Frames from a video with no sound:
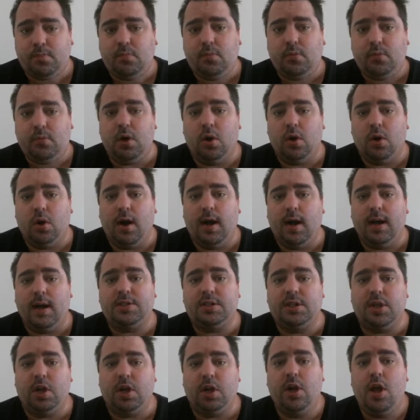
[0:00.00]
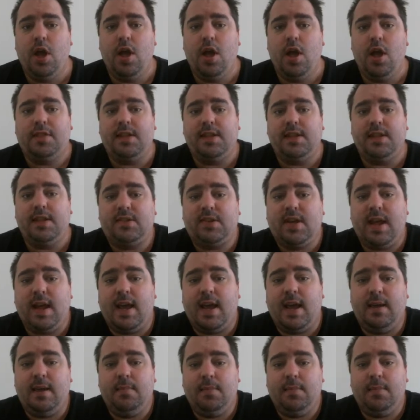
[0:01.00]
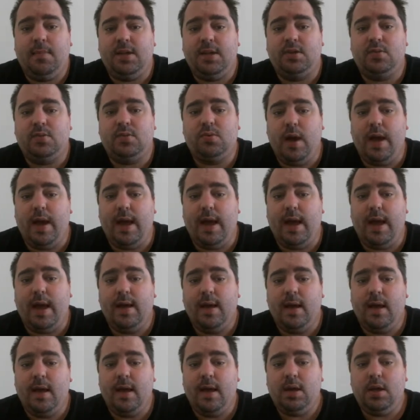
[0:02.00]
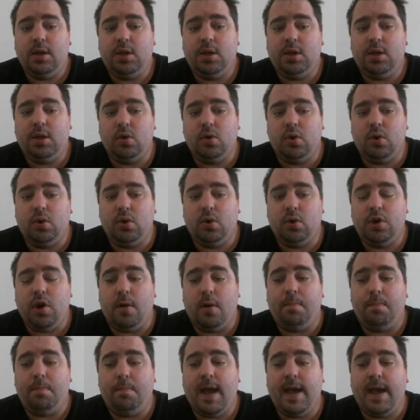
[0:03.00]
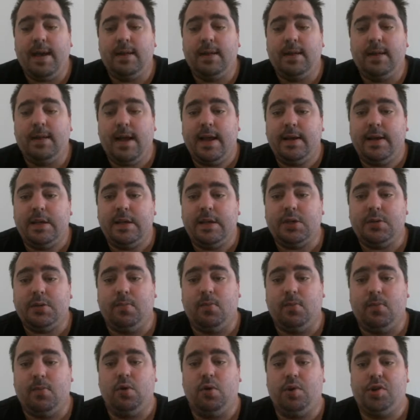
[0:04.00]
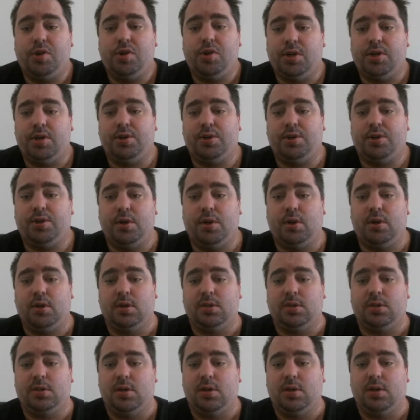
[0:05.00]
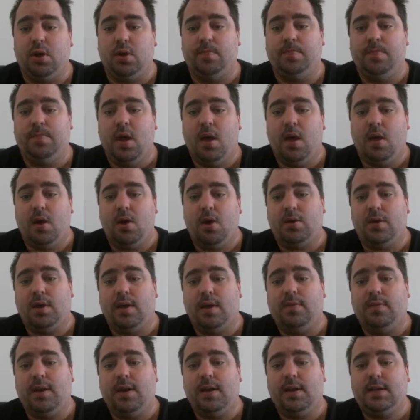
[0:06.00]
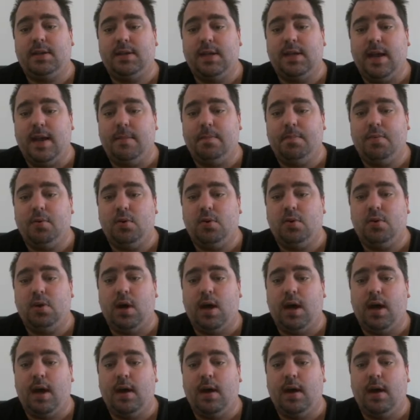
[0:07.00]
All right, so this scheme is where you're not paying lender's mortgage insurance. So I'll give you an example.